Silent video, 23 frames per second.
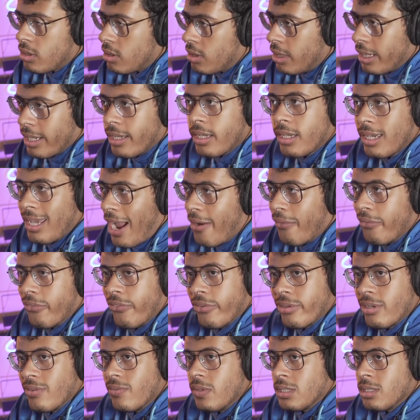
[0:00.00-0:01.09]
like countless
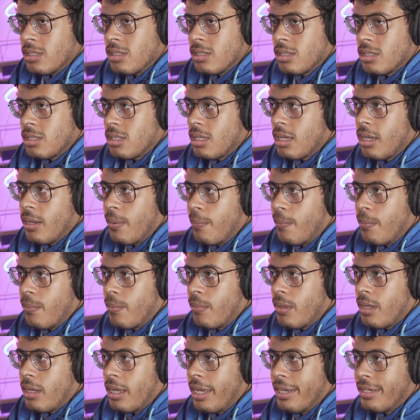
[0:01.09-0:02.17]
divisions um,
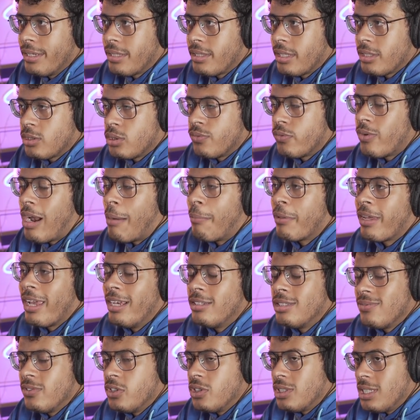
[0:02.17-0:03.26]
and like sort of
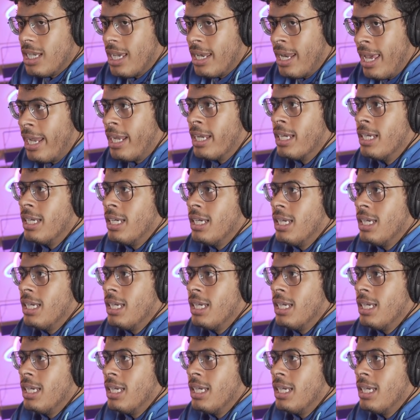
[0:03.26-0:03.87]
replications of your DNA.